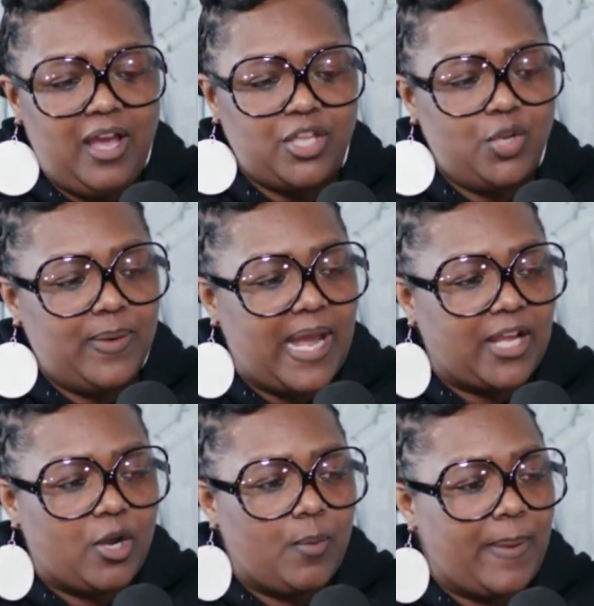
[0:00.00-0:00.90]
You and I
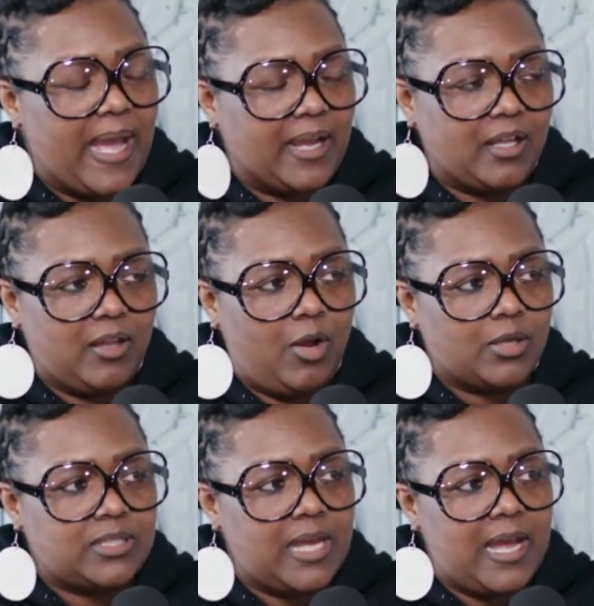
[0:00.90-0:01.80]
go back a
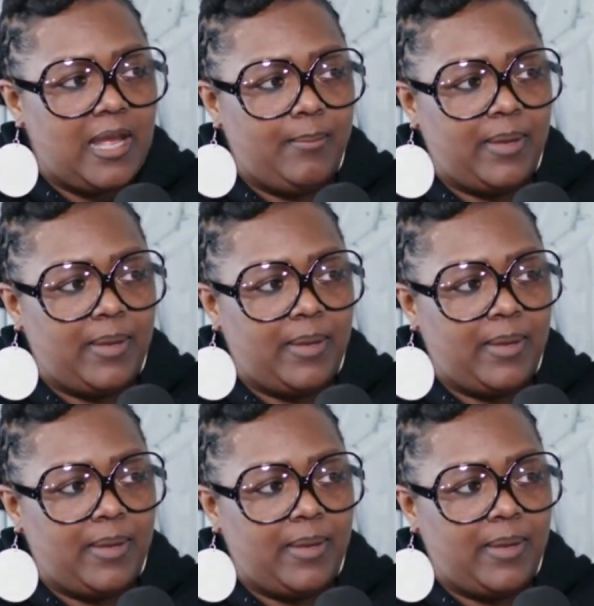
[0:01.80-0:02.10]
long time,